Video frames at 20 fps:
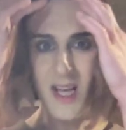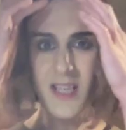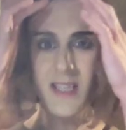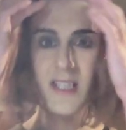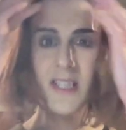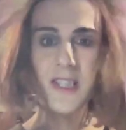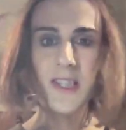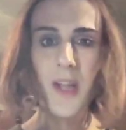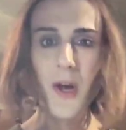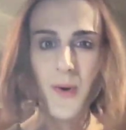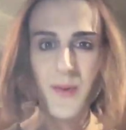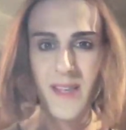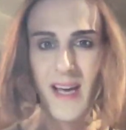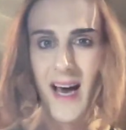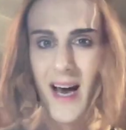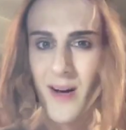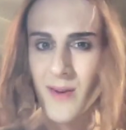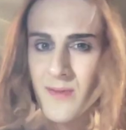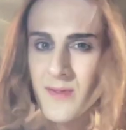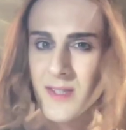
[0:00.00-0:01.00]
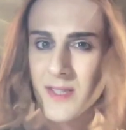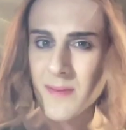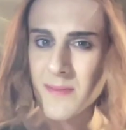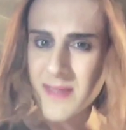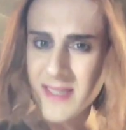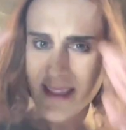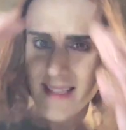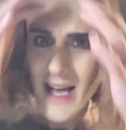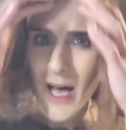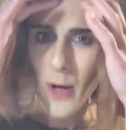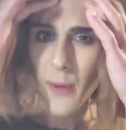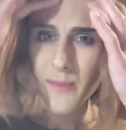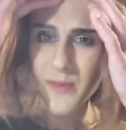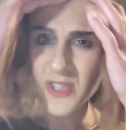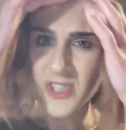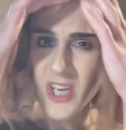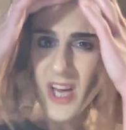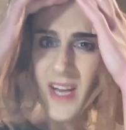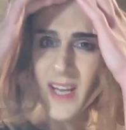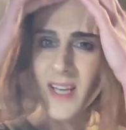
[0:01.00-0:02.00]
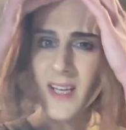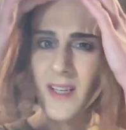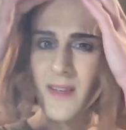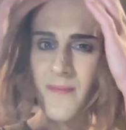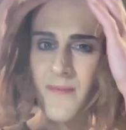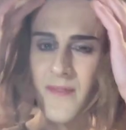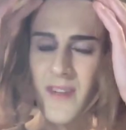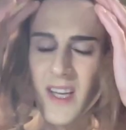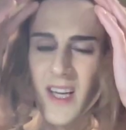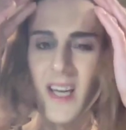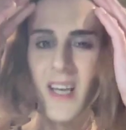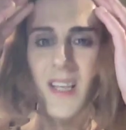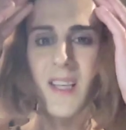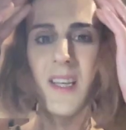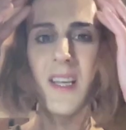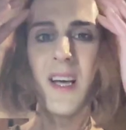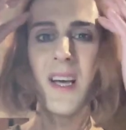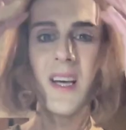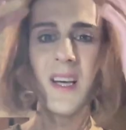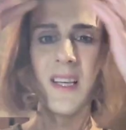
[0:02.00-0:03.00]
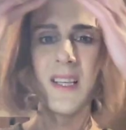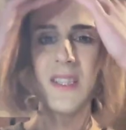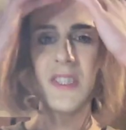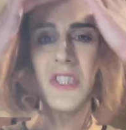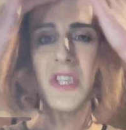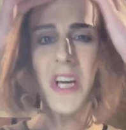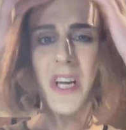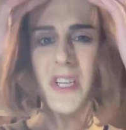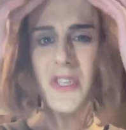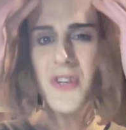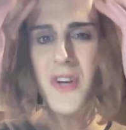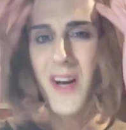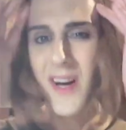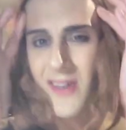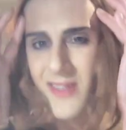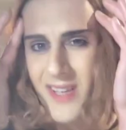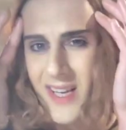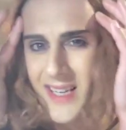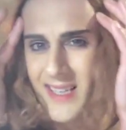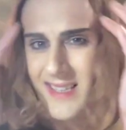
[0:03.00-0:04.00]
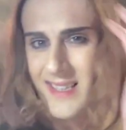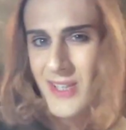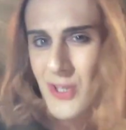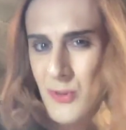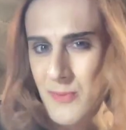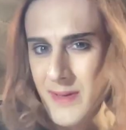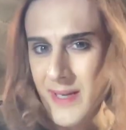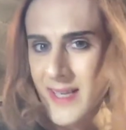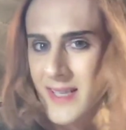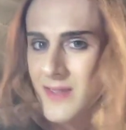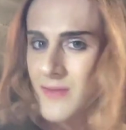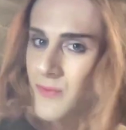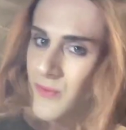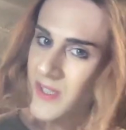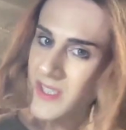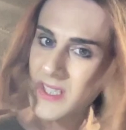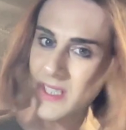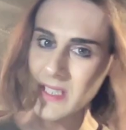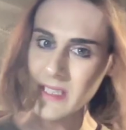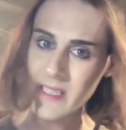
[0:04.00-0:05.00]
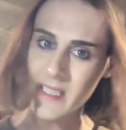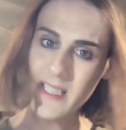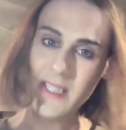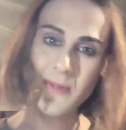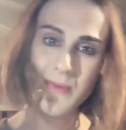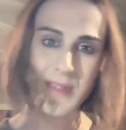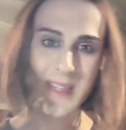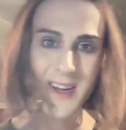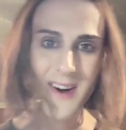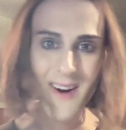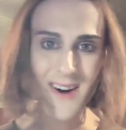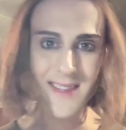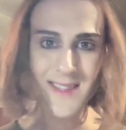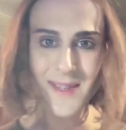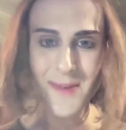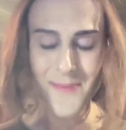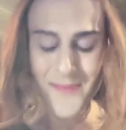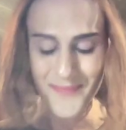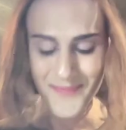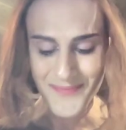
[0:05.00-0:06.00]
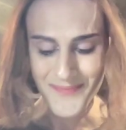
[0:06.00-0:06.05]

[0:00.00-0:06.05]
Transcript: slow down some scalp shedding. It can change your hairline a little bit, which is really awesome.